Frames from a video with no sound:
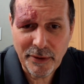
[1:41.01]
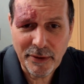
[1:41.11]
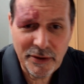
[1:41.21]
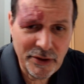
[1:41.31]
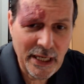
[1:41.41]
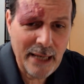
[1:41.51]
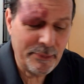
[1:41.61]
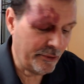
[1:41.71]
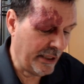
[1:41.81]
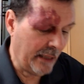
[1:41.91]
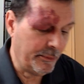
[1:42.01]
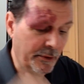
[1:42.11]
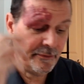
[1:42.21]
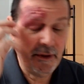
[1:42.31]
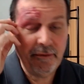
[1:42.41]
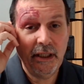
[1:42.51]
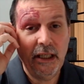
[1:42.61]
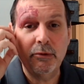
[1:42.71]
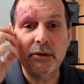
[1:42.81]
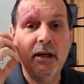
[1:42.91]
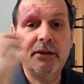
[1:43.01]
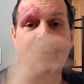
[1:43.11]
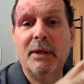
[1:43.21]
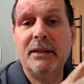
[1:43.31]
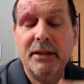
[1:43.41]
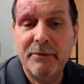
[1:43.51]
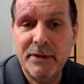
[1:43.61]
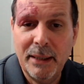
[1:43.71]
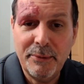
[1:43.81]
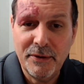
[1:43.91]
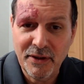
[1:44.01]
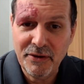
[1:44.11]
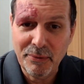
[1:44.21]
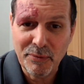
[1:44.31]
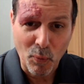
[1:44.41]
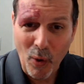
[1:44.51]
So this chapter 15, we'll talk to you about the different types of systems,